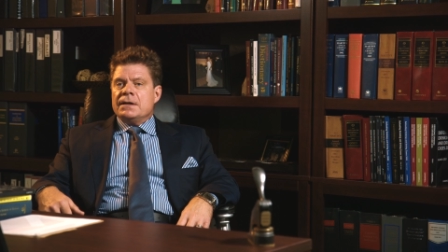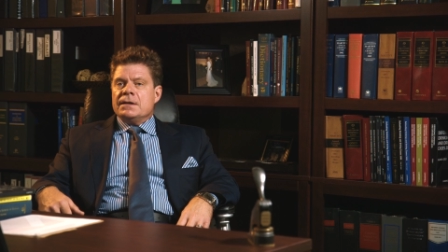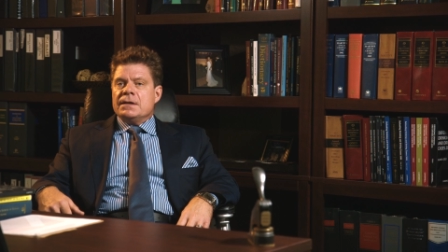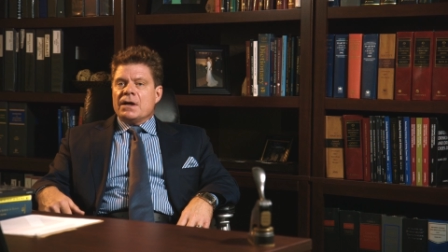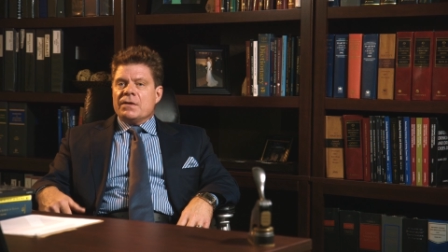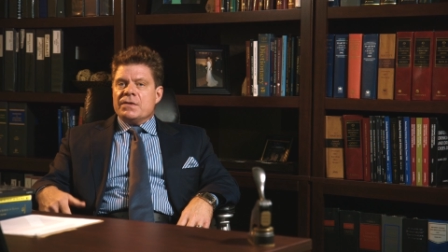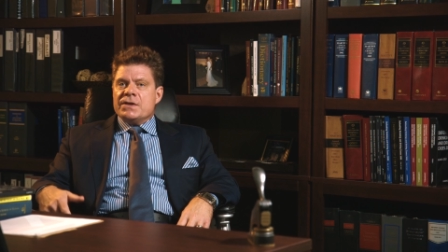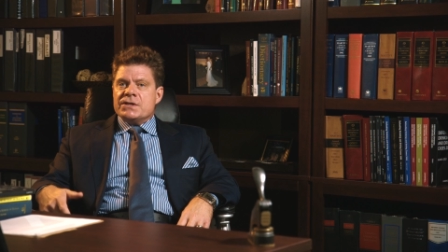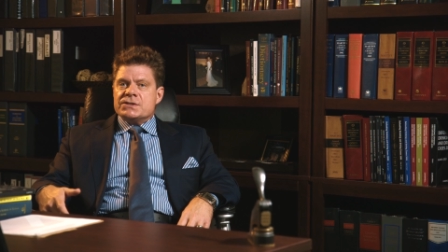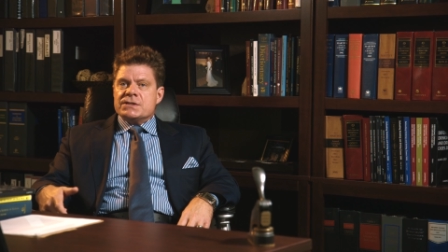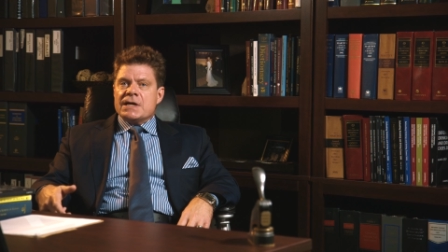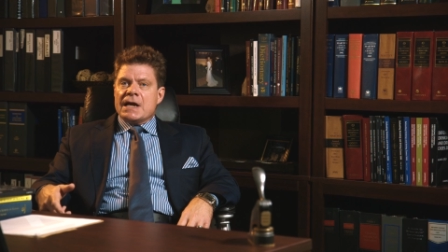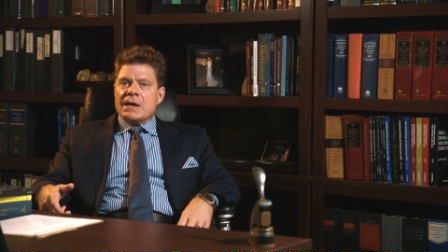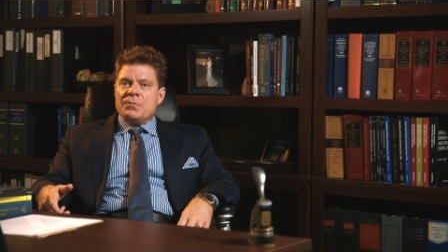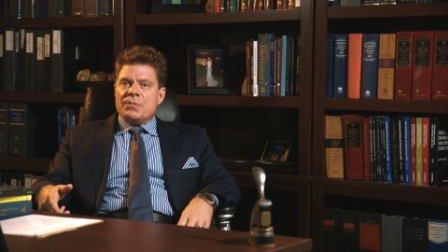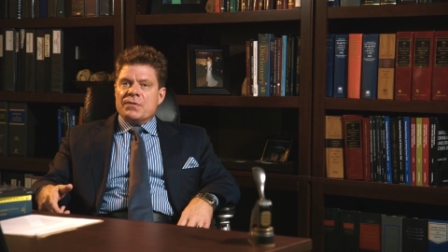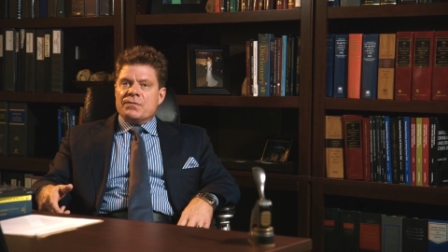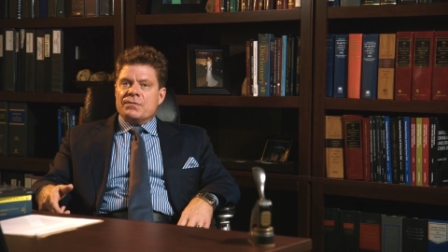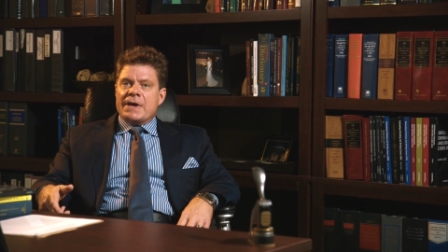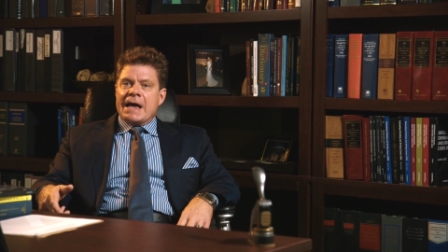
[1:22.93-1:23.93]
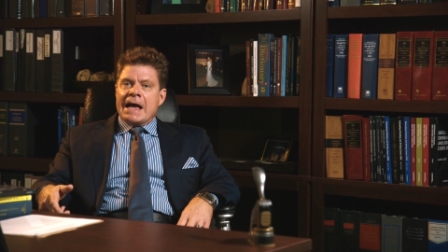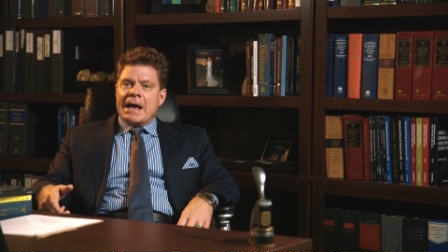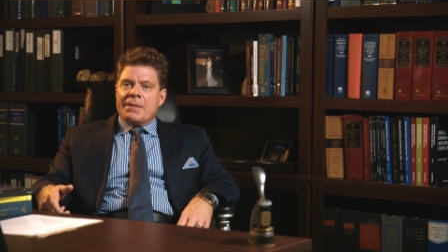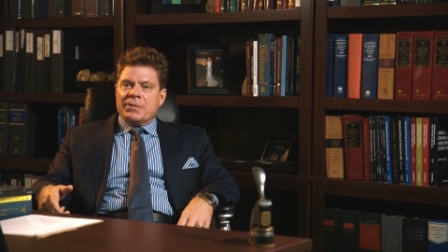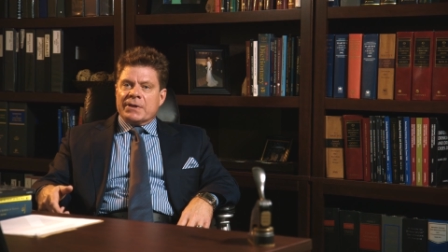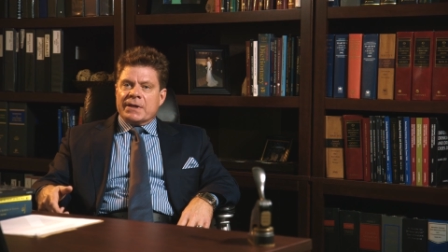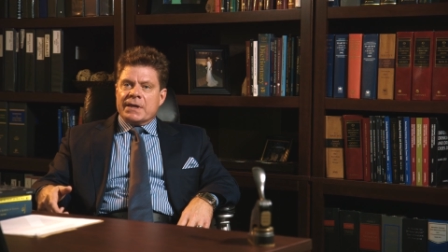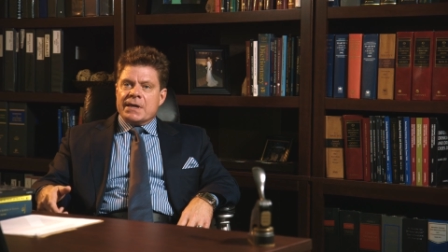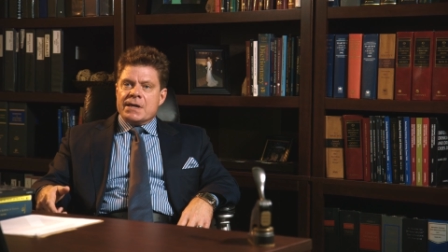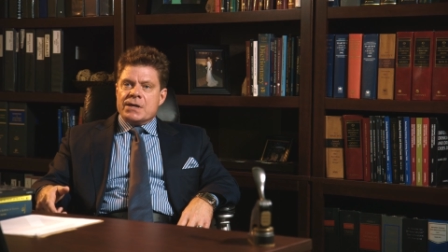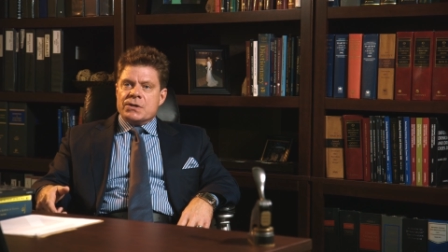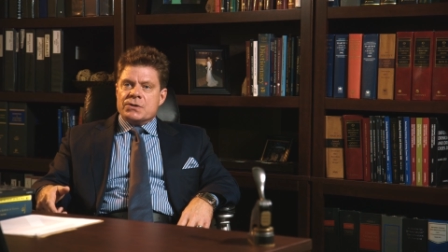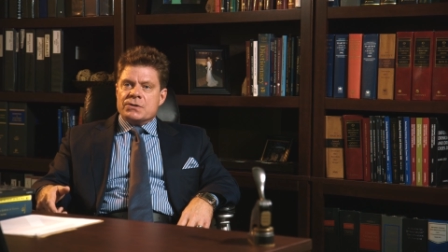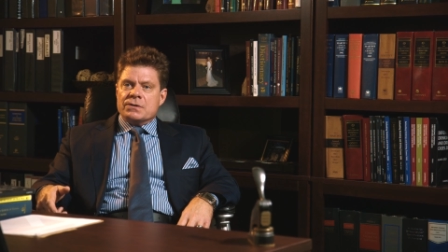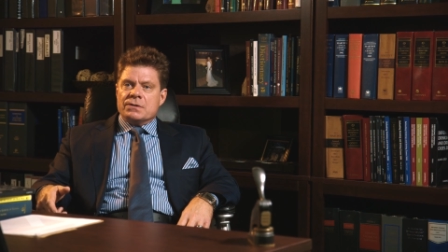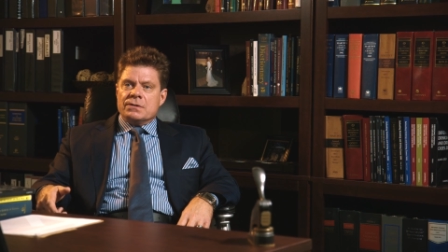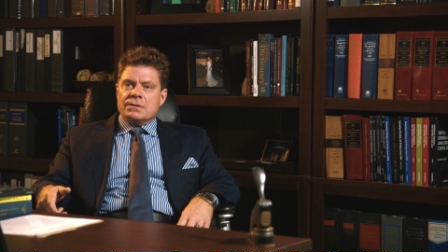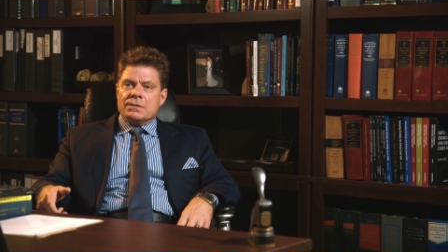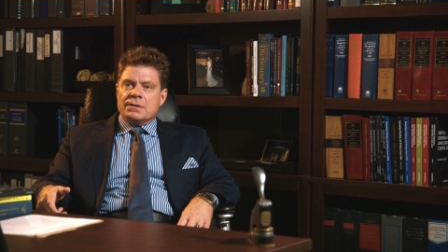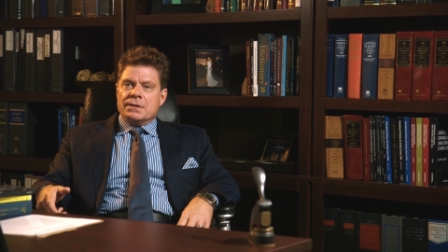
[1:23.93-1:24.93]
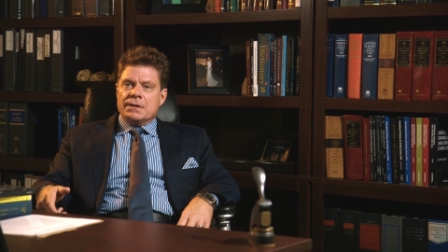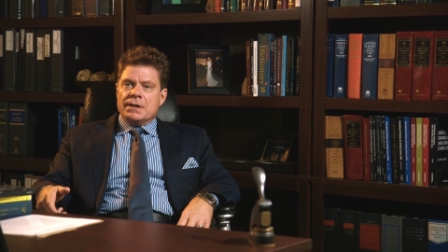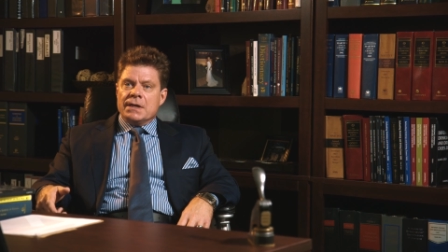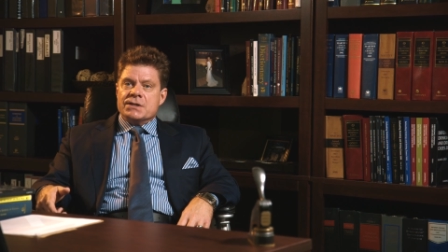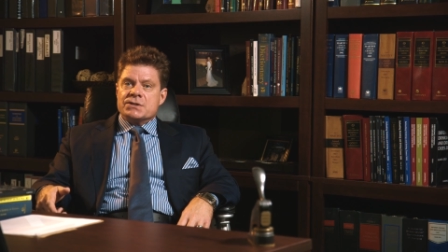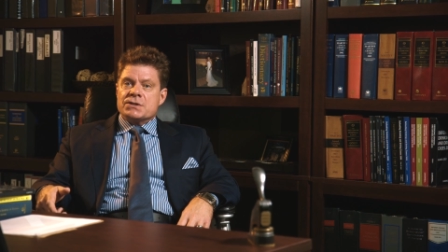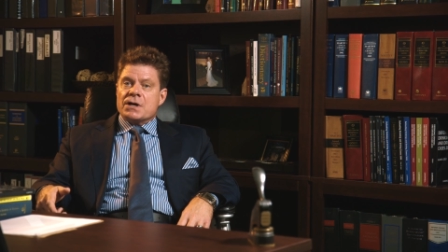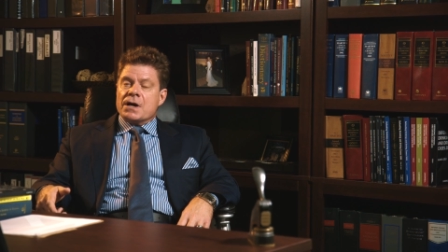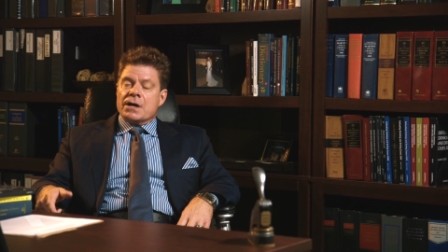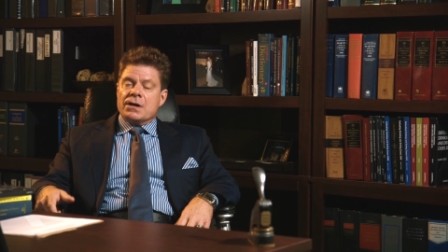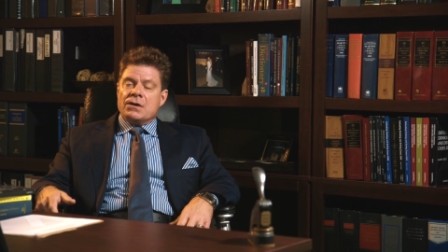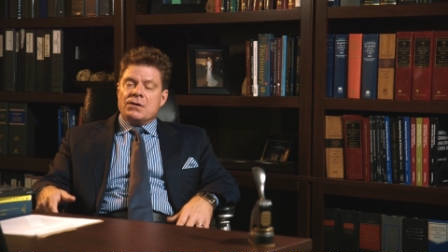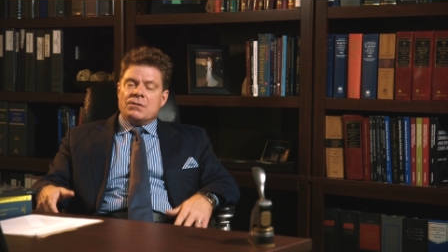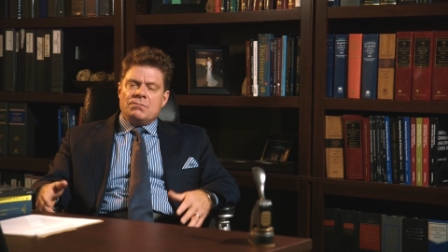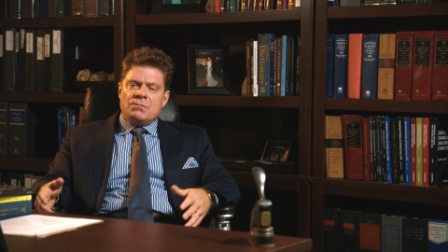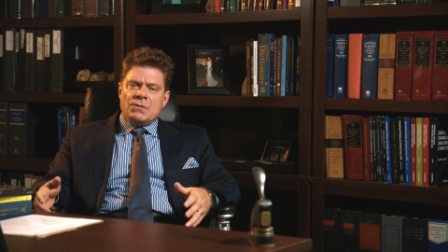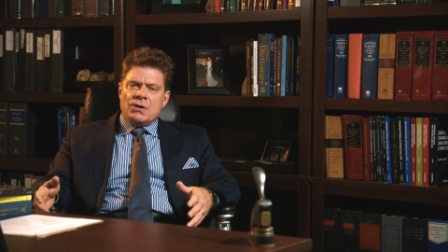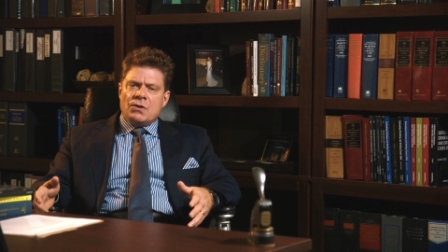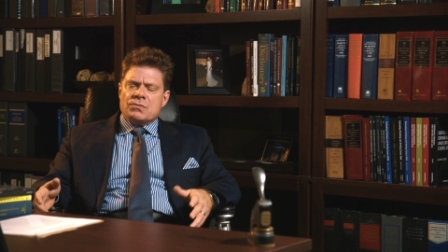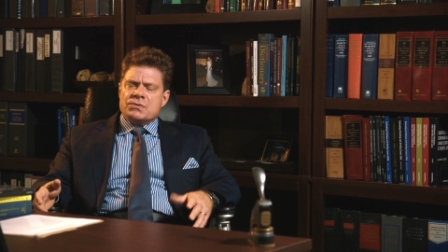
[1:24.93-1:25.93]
Now, this type of application, it's argued,